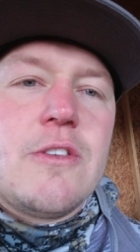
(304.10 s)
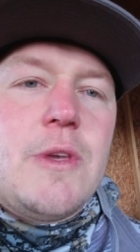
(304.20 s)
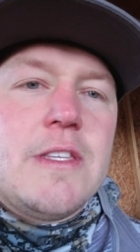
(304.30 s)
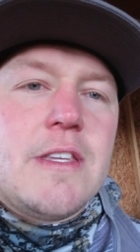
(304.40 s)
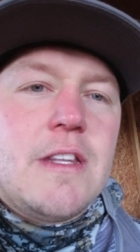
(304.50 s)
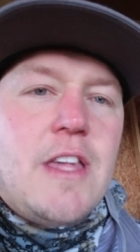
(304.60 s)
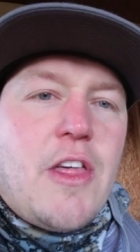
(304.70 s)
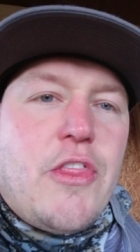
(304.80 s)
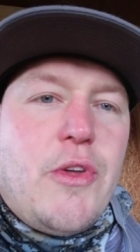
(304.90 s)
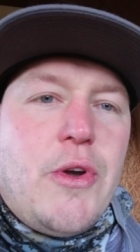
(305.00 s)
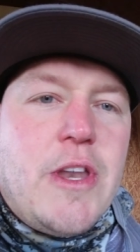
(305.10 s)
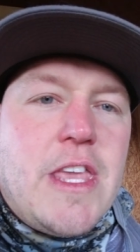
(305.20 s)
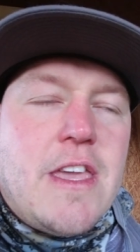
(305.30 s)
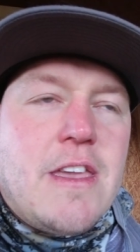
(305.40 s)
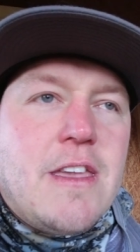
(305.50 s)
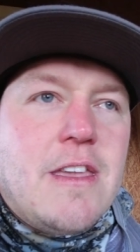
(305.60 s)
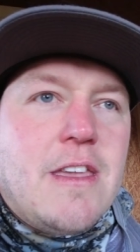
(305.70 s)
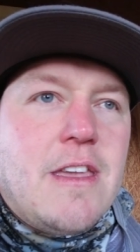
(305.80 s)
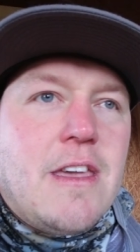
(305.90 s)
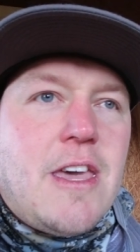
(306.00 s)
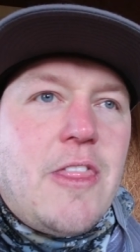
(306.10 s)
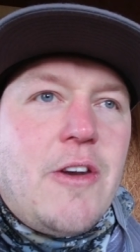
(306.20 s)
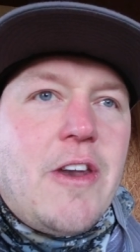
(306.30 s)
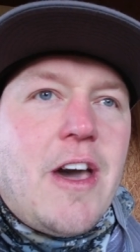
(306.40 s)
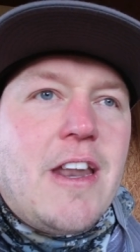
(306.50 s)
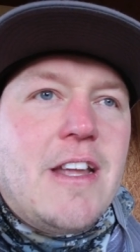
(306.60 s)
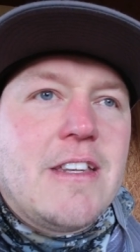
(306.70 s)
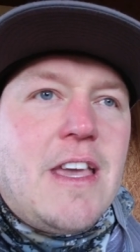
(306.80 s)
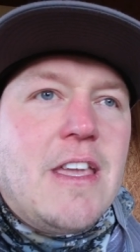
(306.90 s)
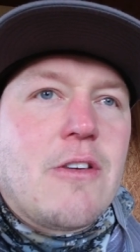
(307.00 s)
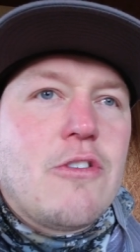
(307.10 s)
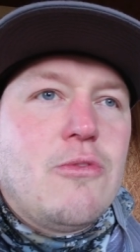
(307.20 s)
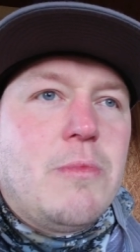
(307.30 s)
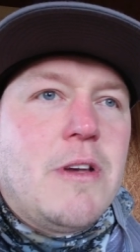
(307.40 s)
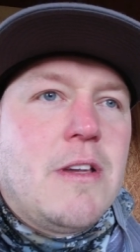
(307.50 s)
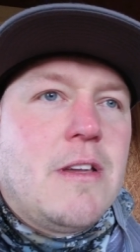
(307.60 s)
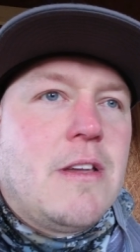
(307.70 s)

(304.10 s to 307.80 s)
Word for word: squeeze it like 30 and they're not gonna take tight open.